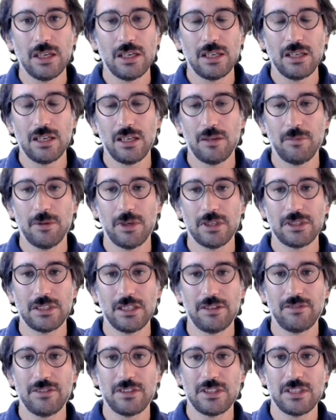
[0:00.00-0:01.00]
about the
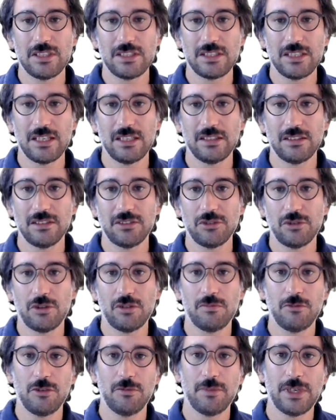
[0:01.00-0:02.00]
efficiency and the
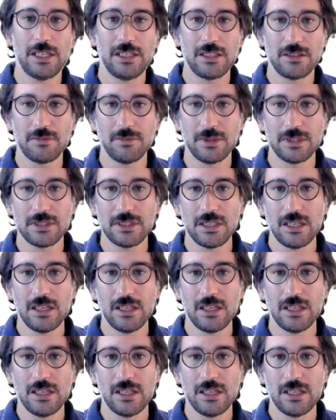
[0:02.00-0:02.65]
thermal management.